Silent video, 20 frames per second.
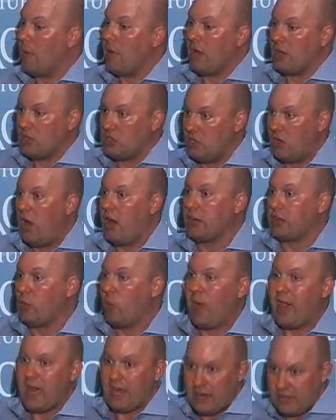Along the
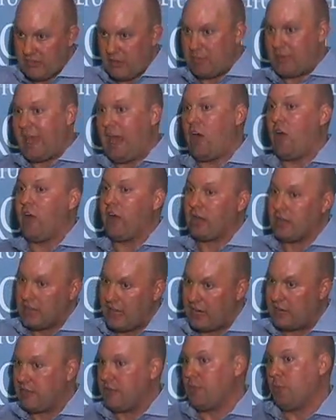way, it ends up carrying a
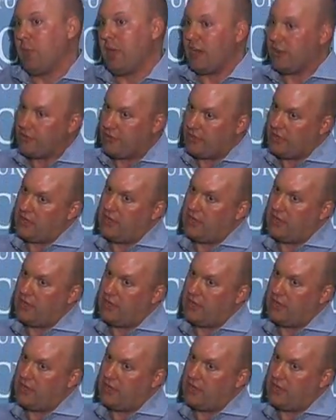lot of information,